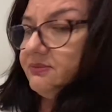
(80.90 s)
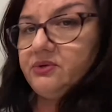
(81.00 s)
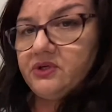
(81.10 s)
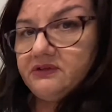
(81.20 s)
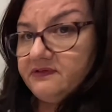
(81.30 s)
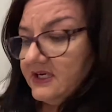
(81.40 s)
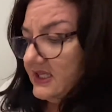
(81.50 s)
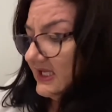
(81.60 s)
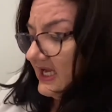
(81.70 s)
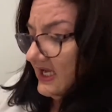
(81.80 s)
put on the front
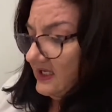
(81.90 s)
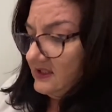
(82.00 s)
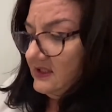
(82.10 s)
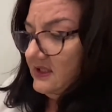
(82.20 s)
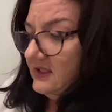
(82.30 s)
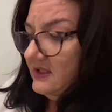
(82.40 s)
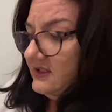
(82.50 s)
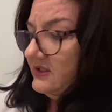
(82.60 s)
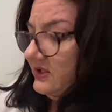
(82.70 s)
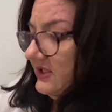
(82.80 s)
of the card.
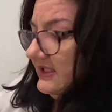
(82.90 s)
So